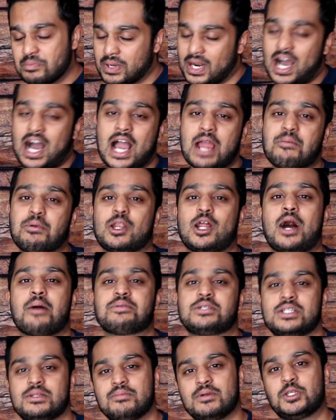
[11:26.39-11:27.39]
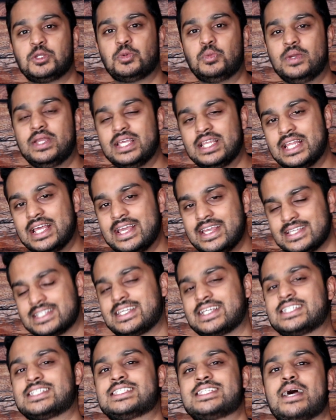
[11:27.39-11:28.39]
But a hybrid option in between
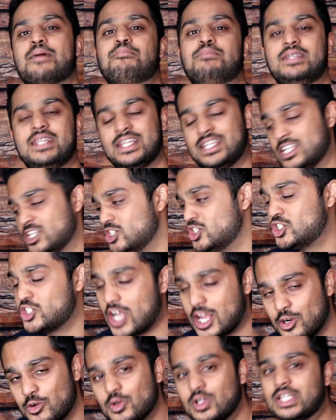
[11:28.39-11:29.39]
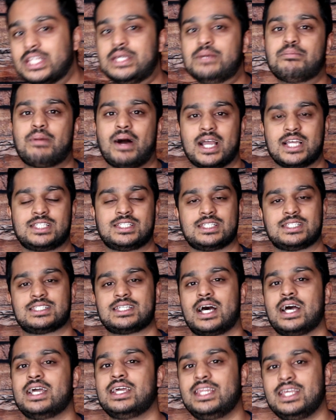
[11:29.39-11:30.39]
is accepted generally by
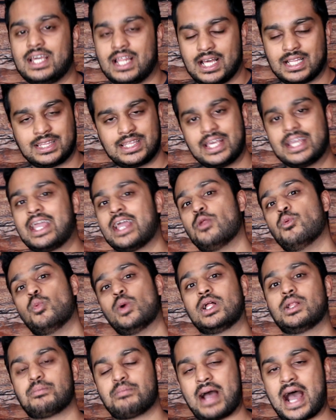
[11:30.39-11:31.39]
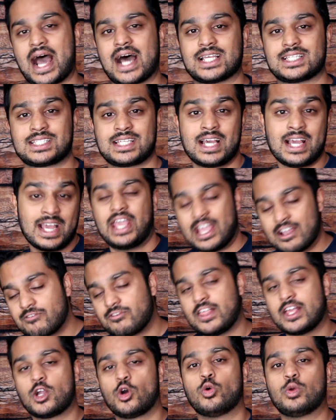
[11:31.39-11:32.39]
society and I think it will pass
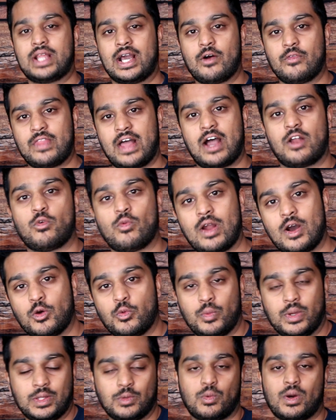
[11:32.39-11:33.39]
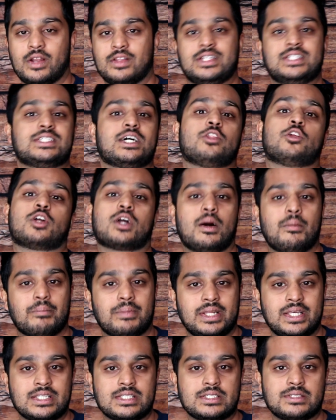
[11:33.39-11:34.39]
if they go down that route with one of these other
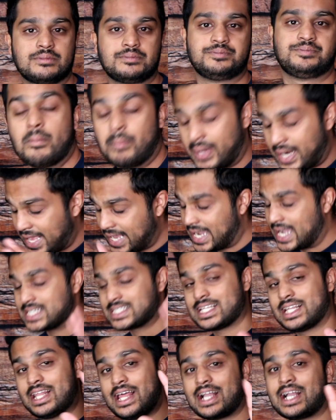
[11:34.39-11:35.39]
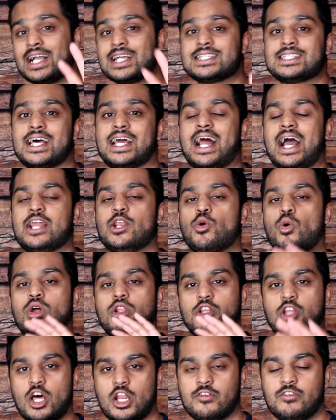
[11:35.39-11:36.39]
companies. But hey guys, like I said, I know
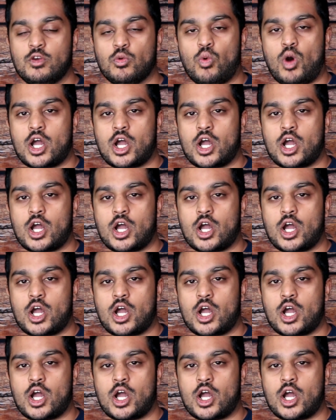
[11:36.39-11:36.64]
a lot of you